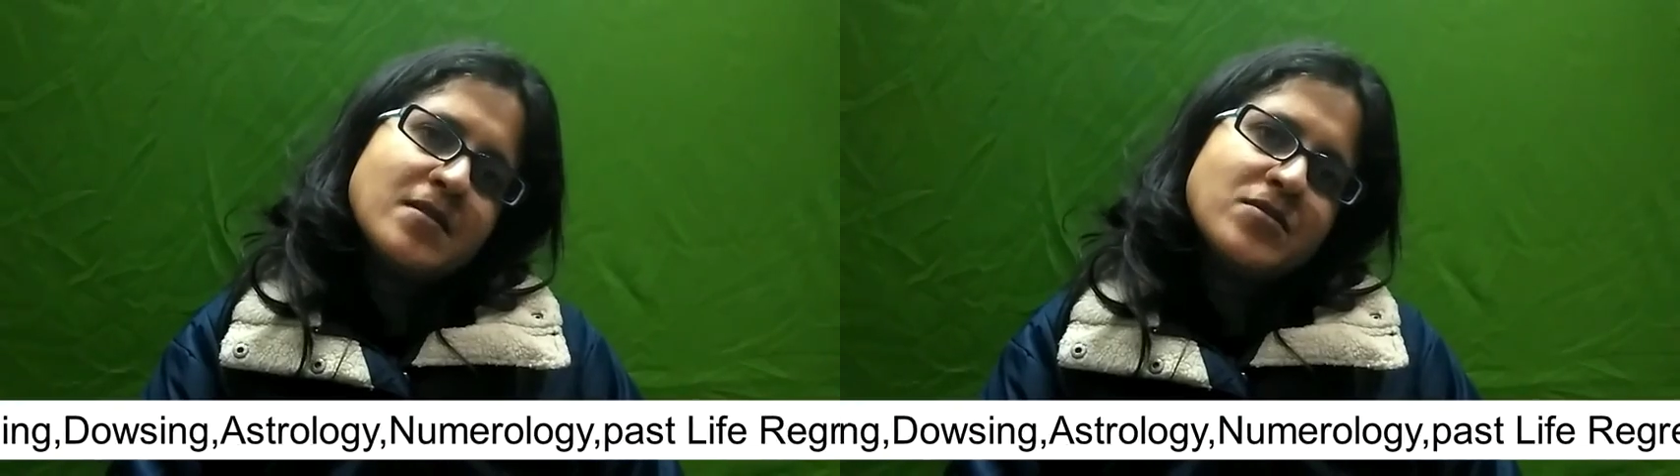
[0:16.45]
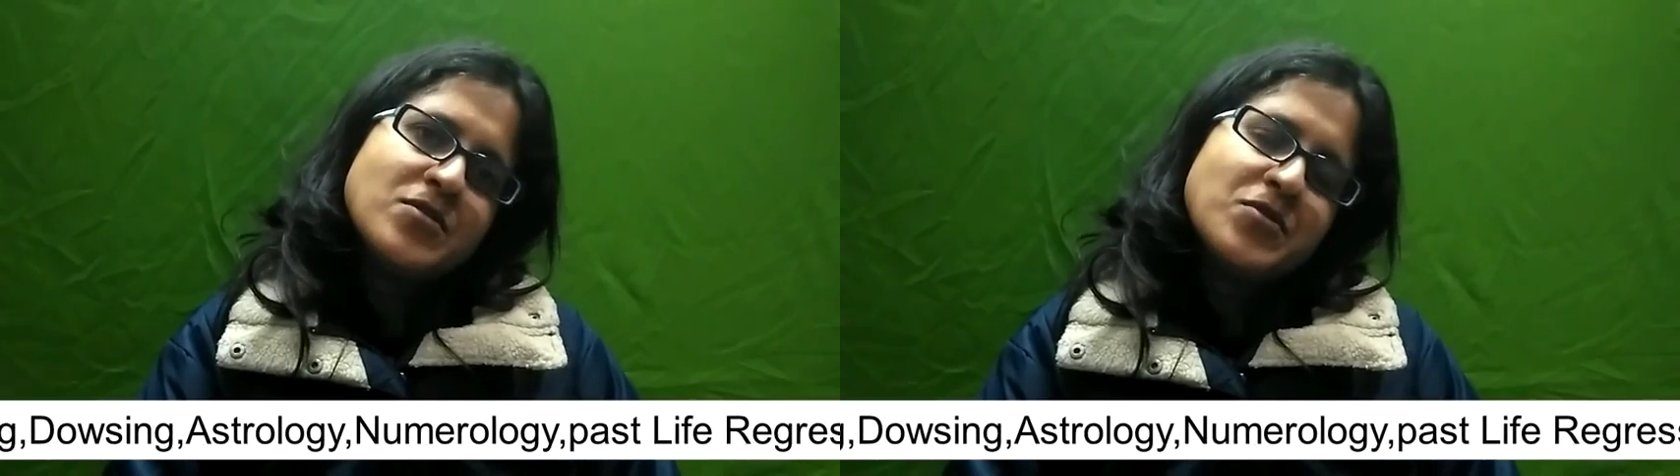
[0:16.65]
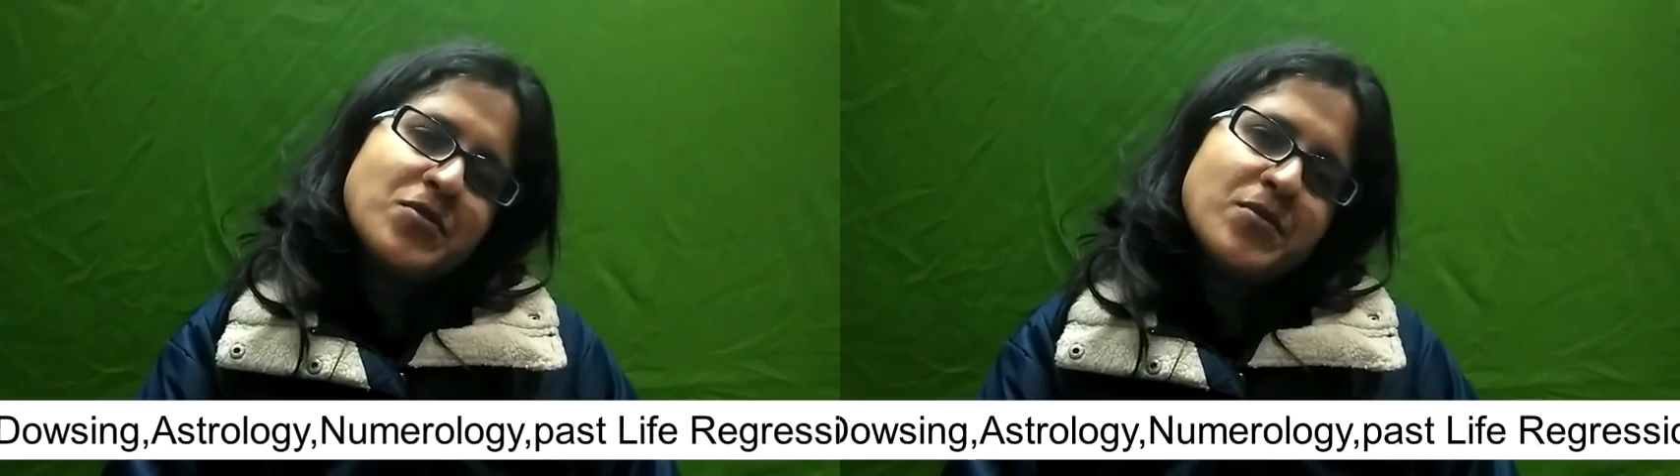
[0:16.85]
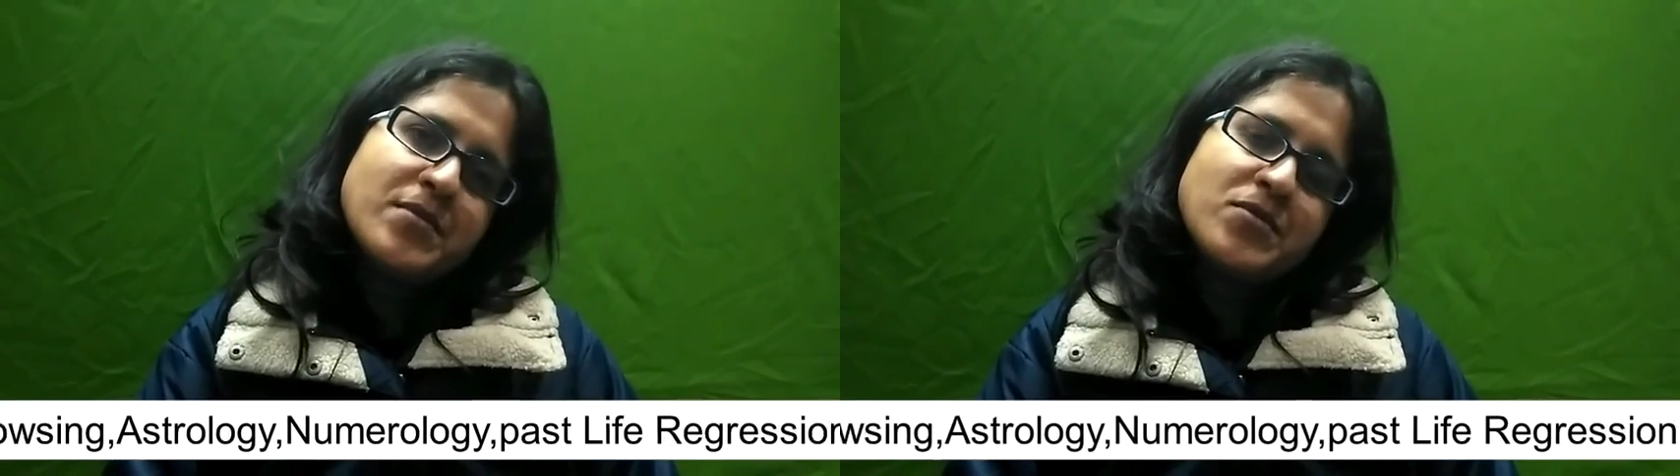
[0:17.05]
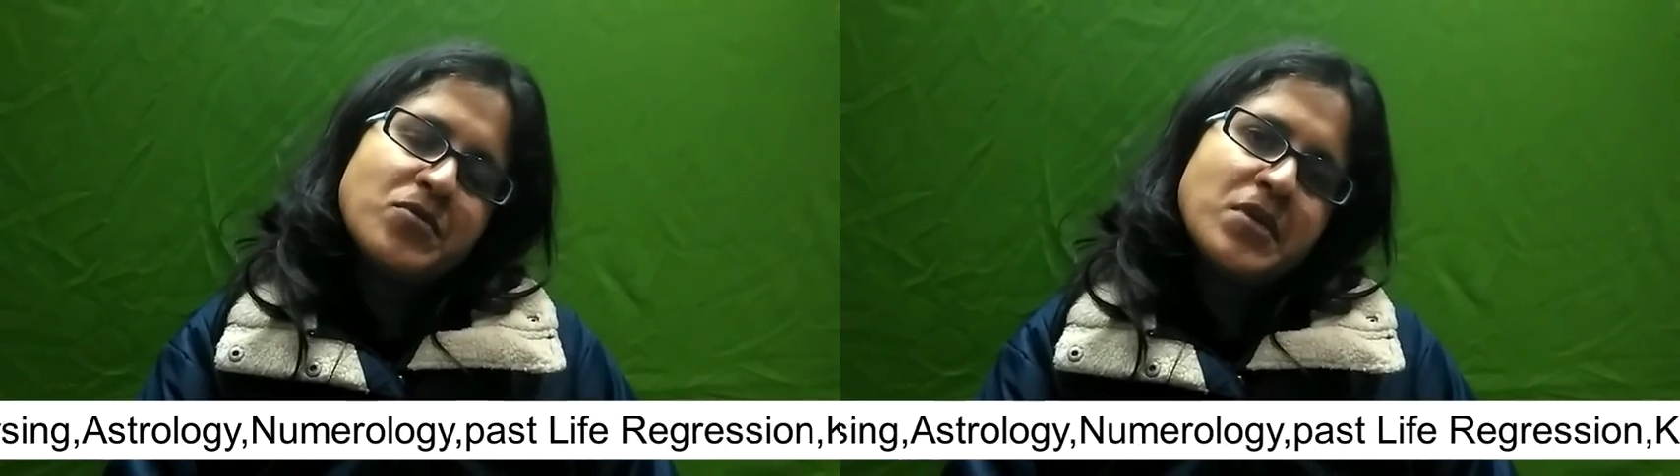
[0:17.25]

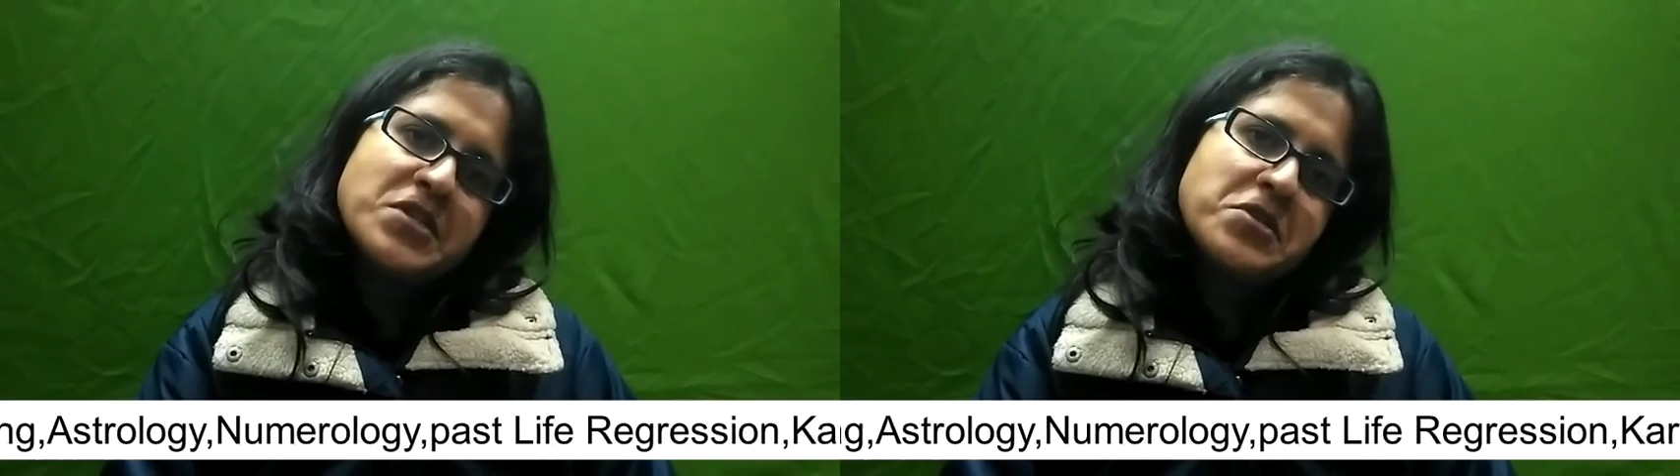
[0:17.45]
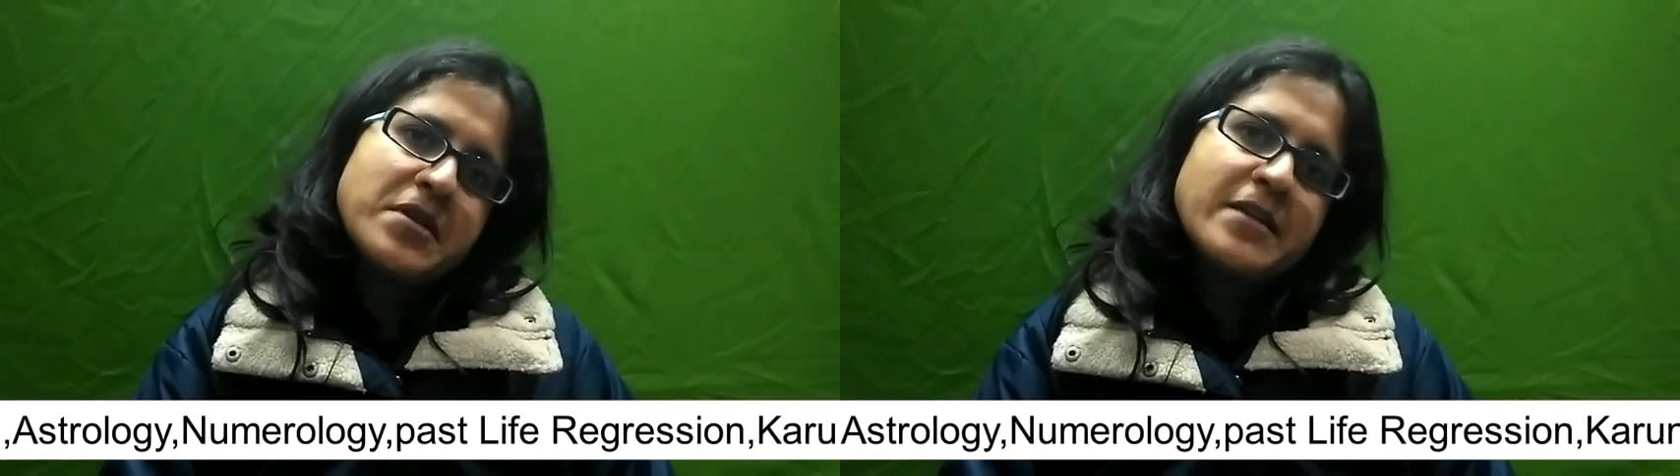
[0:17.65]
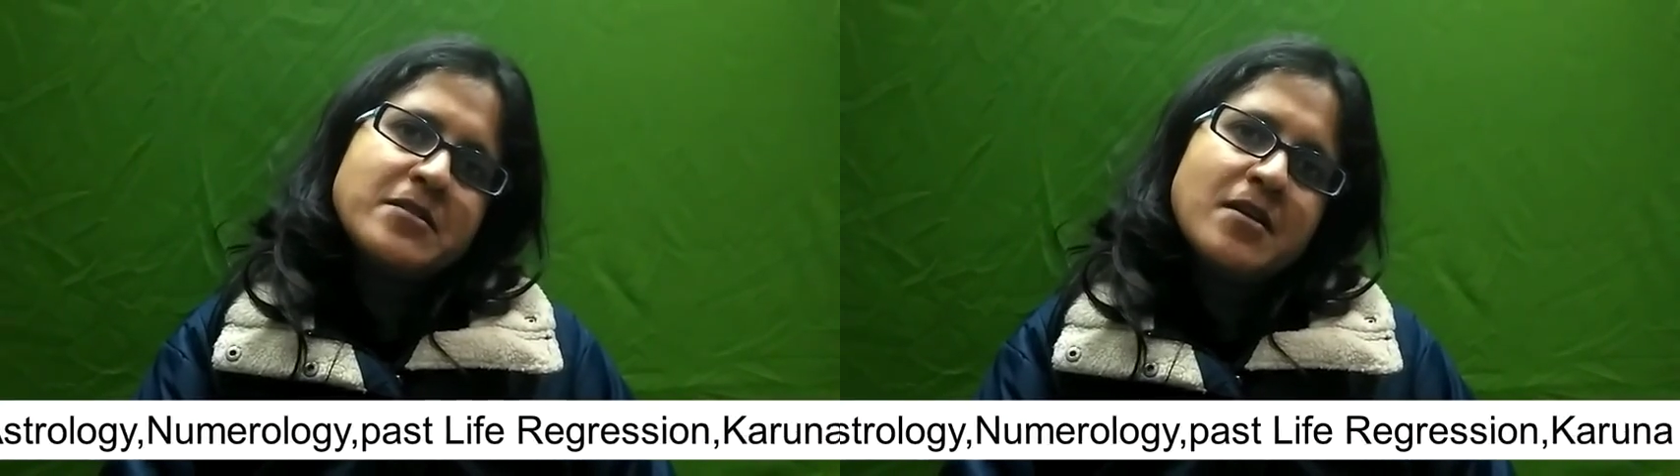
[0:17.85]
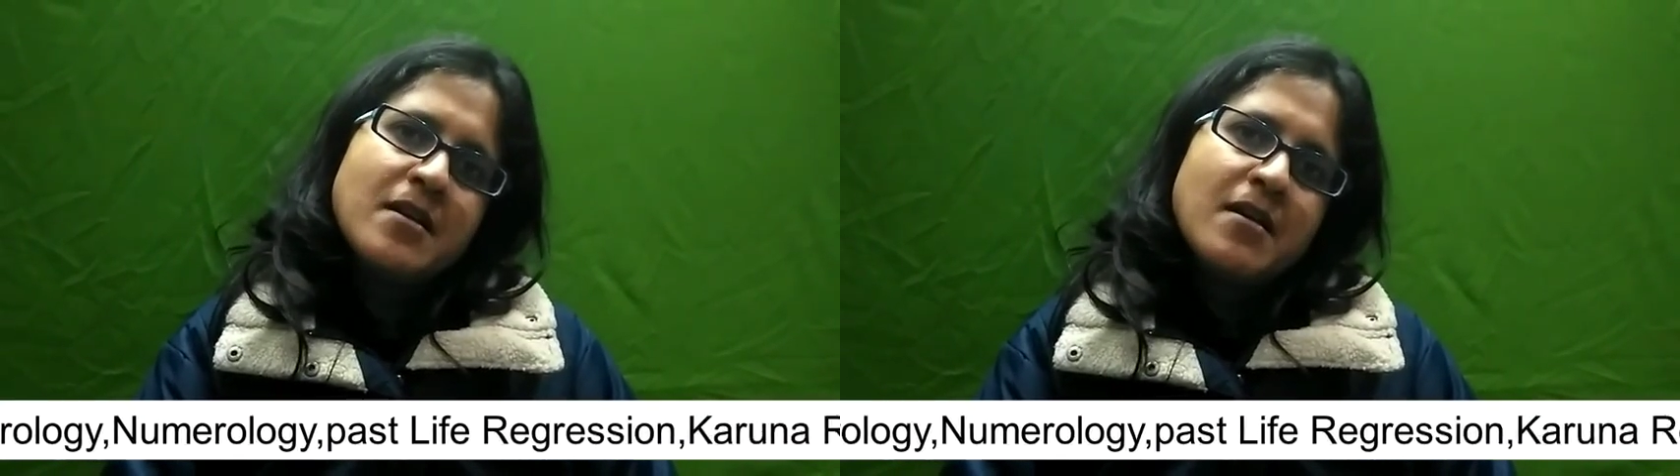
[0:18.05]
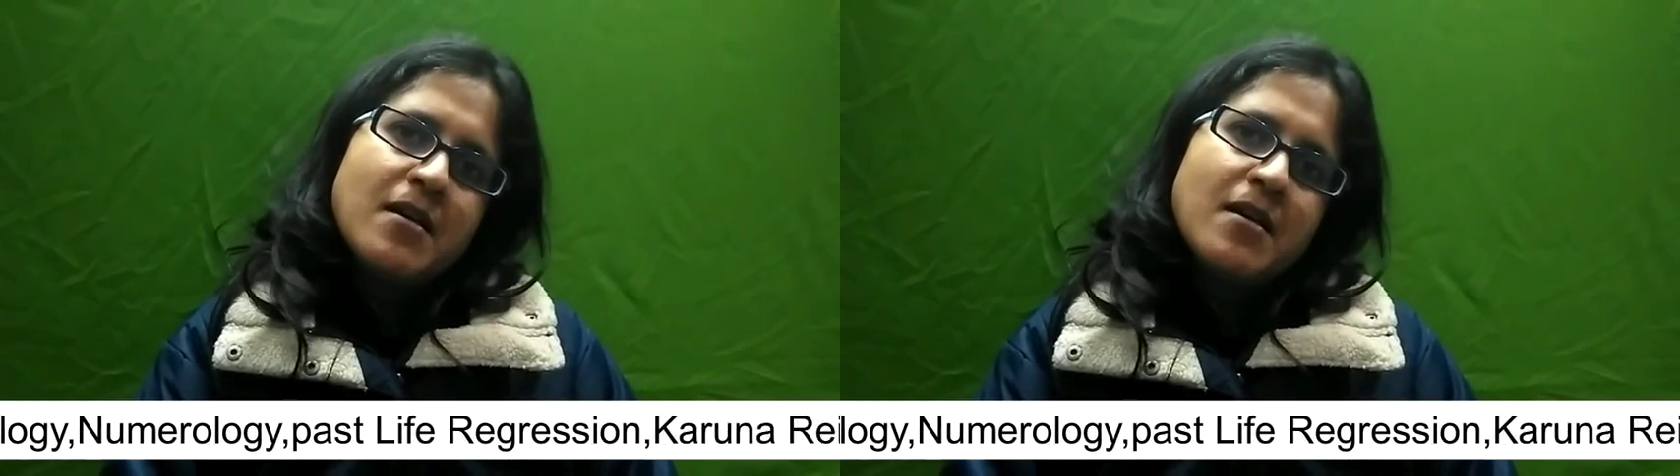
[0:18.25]
institute through internet.